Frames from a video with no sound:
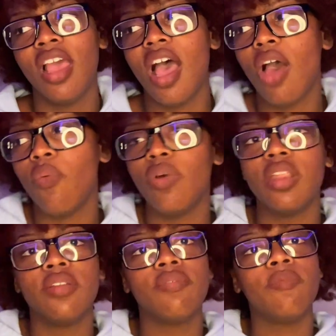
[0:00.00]
I
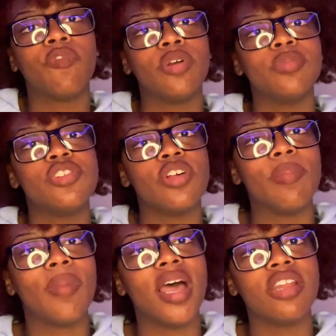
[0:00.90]
went from
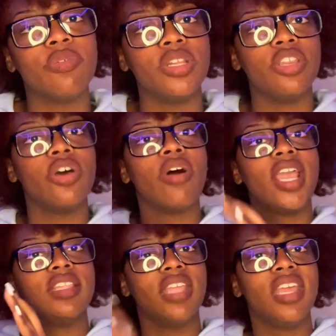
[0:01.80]
somebody with no
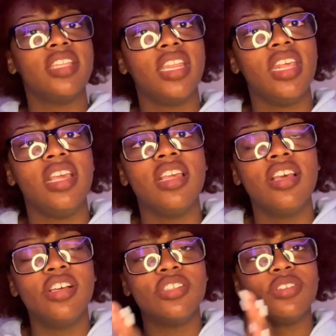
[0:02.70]
identity
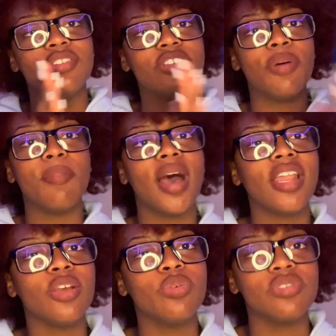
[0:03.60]
to
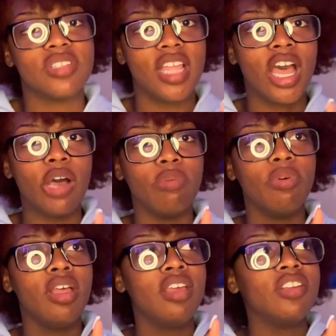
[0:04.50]
somebody who's now
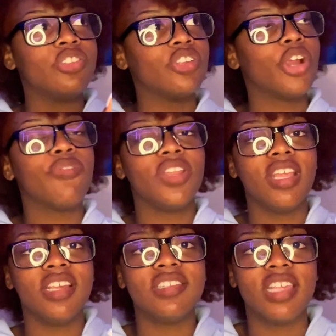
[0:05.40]
serving
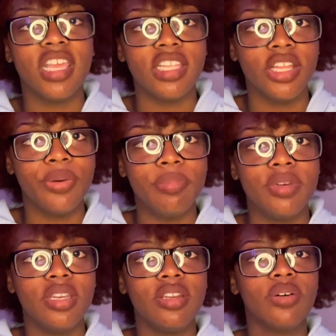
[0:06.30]
his kingdom,
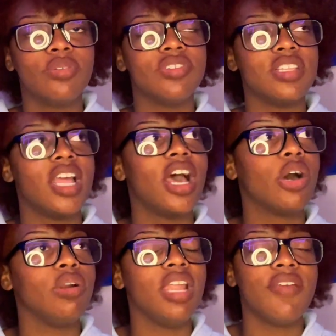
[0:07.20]
who's now
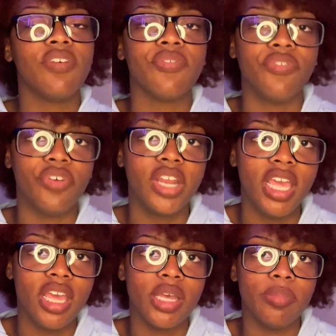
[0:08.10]
living for
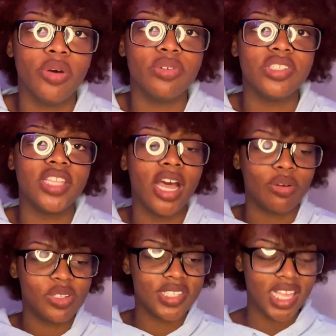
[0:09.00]
him, who's now
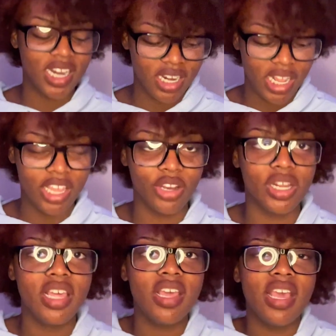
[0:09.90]
sitting here
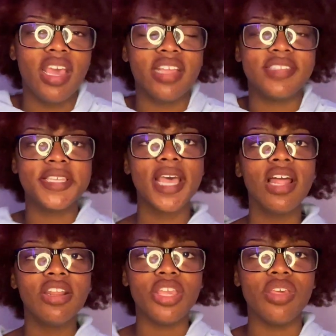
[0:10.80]
and
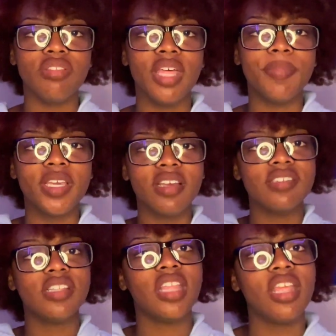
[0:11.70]
telling you that because
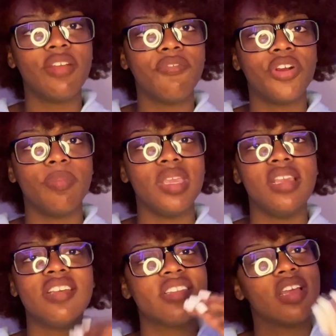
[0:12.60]
he did it for me,
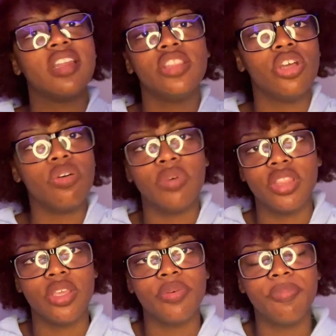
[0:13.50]
he's gonna do it with
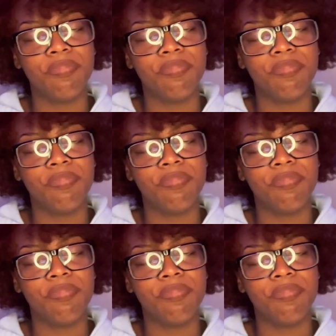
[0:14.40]
you.